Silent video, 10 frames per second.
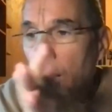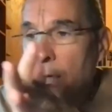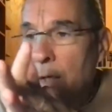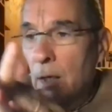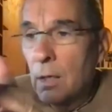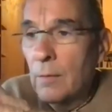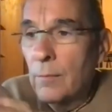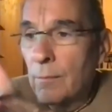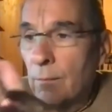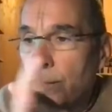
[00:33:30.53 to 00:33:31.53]
I
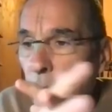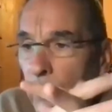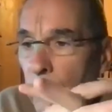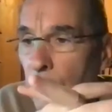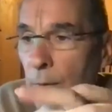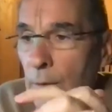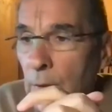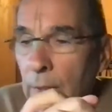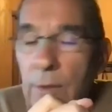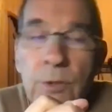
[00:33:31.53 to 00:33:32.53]

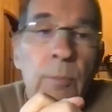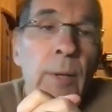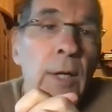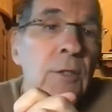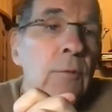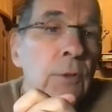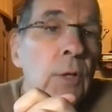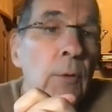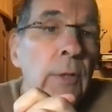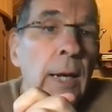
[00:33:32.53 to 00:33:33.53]
didn't sit passively,
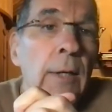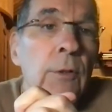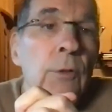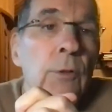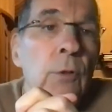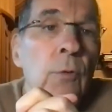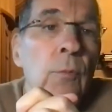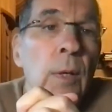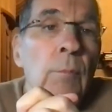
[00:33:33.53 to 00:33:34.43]
so I reacted too.